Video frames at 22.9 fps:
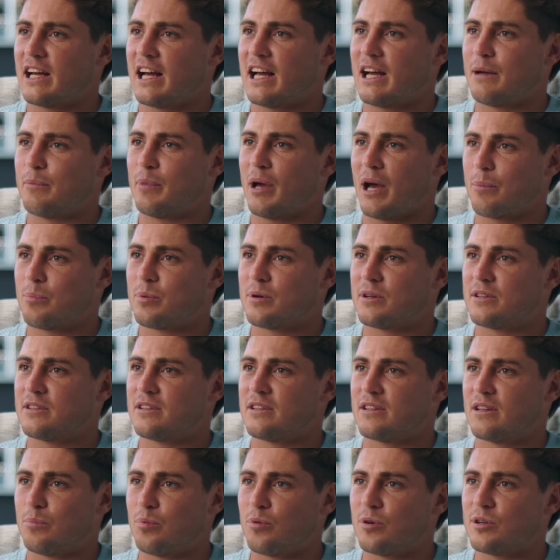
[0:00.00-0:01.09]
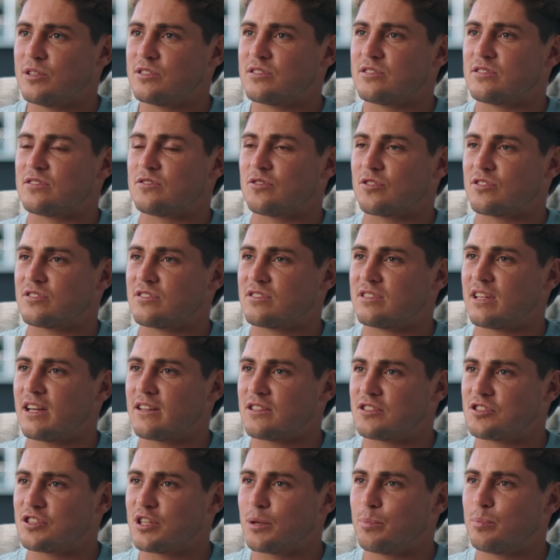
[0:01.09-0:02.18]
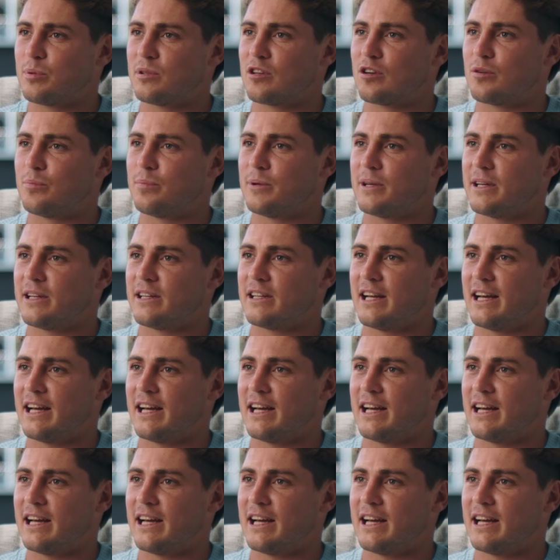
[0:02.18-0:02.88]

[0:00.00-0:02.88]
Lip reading: helping the boys sort of steer the ship a little bit,